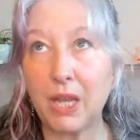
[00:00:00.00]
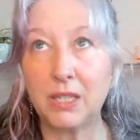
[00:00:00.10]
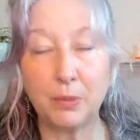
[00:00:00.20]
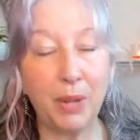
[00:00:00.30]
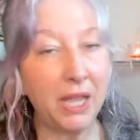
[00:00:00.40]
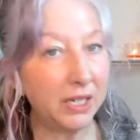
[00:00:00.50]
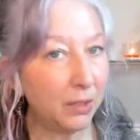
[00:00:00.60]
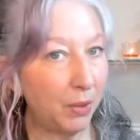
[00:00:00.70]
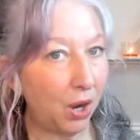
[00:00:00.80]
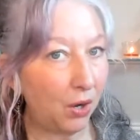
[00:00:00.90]
Depending
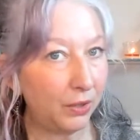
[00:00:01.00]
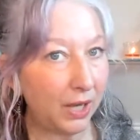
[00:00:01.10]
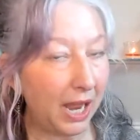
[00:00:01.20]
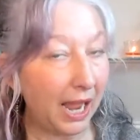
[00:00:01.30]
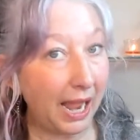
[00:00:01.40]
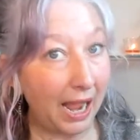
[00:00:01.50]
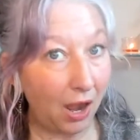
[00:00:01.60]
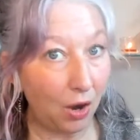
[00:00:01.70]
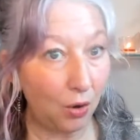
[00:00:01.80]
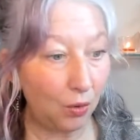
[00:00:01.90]
upon
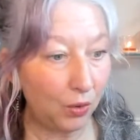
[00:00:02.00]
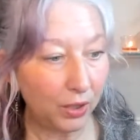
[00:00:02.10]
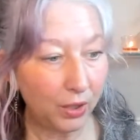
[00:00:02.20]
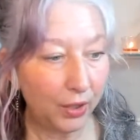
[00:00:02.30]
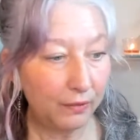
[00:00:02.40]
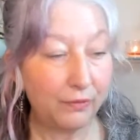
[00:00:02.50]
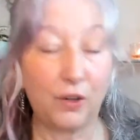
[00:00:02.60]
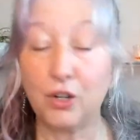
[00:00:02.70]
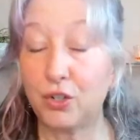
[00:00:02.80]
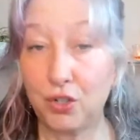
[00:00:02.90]
how
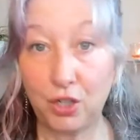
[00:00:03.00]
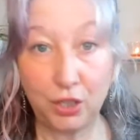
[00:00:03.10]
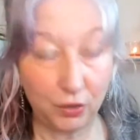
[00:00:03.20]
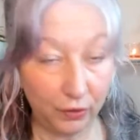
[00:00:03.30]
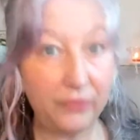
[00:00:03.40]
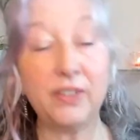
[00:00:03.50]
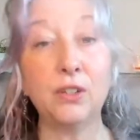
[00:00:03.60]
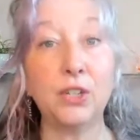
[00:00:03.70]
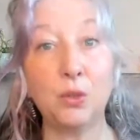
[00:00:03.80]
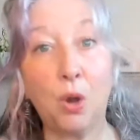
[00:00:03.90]
versed you
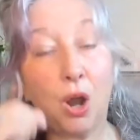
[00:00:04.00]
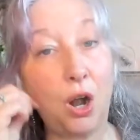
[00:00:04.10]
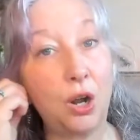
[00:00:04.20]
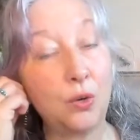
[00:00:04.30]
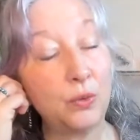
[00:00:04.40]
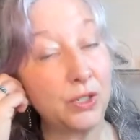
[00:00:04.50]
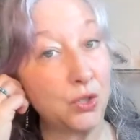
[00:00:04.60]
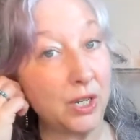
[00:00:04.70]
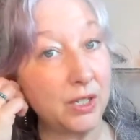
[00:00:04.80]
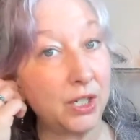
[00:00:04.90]
feel you are with
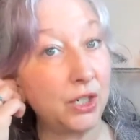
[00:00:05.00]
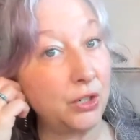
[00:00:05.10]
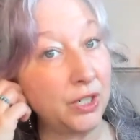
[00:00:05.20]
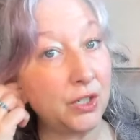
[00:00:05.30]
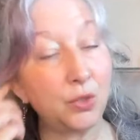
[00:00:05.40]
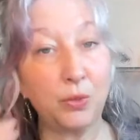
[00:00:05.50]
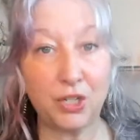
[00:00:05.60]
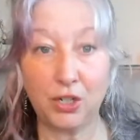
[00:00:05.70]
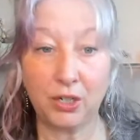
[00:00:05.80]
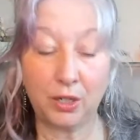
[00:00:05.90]
trusting your
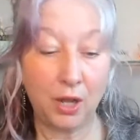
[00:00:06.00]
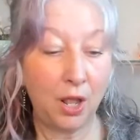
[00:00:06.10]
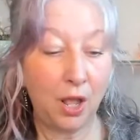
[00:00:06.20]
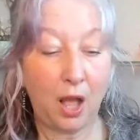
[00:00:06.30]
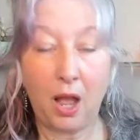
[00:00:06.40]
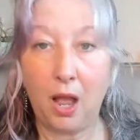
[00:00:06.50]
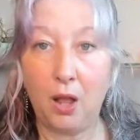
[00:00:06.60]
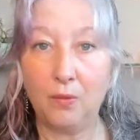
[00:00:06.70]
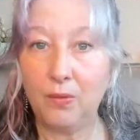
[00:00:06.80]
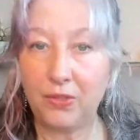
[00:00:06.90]
intuition,
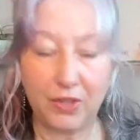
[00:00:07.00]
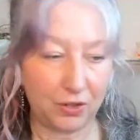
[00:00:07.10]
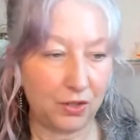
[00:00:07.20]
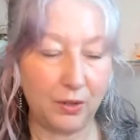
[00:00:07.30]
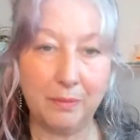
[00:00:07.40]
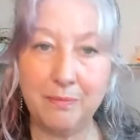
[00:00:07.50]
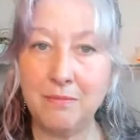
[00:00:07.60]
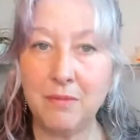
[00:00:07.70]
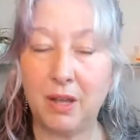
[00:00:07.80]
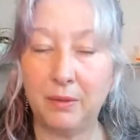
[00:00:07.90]
there's a
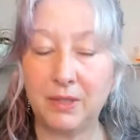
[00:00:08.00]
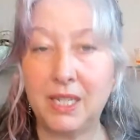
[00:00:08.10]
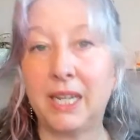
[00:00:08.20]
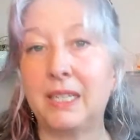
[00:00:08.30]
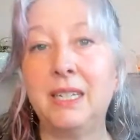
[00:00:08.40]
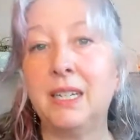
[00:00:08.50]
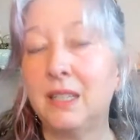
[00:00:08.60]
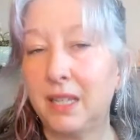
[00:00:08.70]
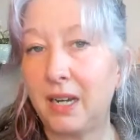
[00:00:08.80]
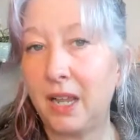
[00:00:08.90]
technique
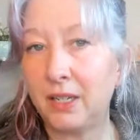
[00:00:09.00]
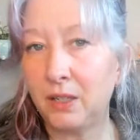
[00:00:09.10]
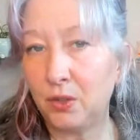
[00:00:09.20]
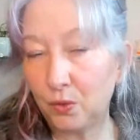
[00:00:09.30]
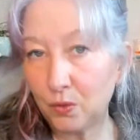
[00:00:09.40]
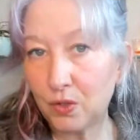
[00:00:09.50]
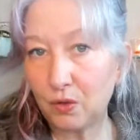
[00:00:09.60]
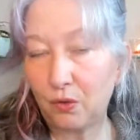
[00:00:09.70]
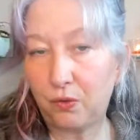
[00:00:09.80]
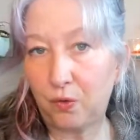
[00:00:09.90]
that I use
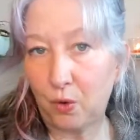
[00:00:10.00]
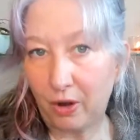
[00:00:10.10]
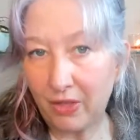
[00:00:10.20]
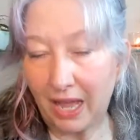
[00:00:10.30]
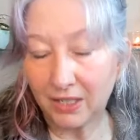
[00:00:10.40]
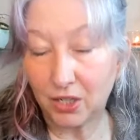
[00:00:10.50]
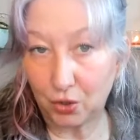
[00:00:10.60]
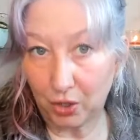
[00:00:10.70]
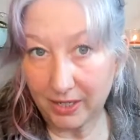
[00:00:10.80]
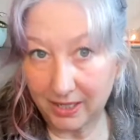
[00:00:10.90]
for that to
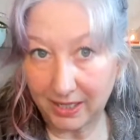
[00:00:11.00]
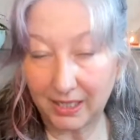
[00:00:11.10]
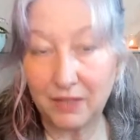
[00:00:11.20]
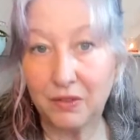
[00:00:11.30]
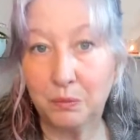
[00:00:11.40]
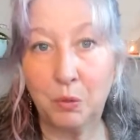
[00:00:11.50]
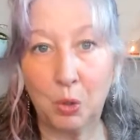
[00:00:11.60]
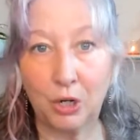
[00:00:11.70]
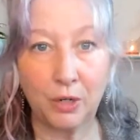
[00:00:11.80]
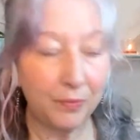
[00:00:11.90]
trust it even
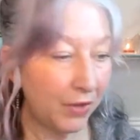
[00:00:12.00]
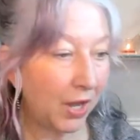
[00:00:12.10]
more.